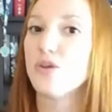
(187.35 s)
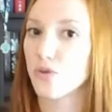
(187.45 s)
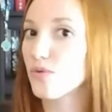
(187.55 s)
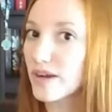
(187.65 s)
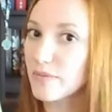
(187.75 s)

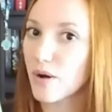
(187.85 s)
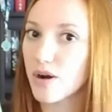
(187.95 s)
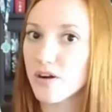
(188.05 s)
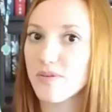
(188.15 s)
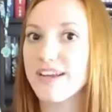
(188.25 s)

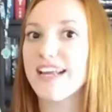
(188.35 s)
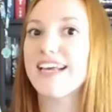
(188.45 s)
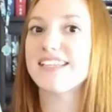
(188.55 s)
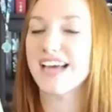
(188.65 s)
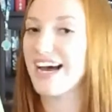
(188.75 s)
reborrowing
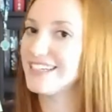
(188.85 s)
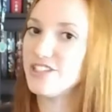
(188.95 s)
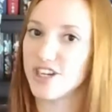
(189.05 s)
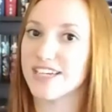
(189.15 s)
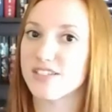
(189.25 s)
it, I
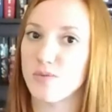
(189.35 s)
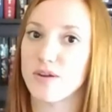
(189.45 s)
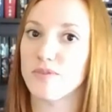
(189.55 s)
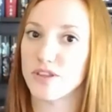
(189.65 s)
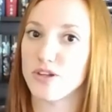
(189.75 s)
just
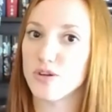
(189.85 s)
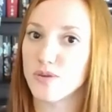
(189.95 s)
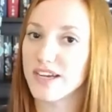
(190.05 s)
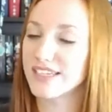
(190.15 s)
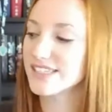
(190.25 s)
went with the new
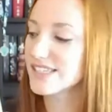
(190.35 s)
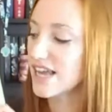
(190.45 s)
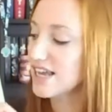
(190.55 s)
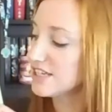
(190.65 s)
ones.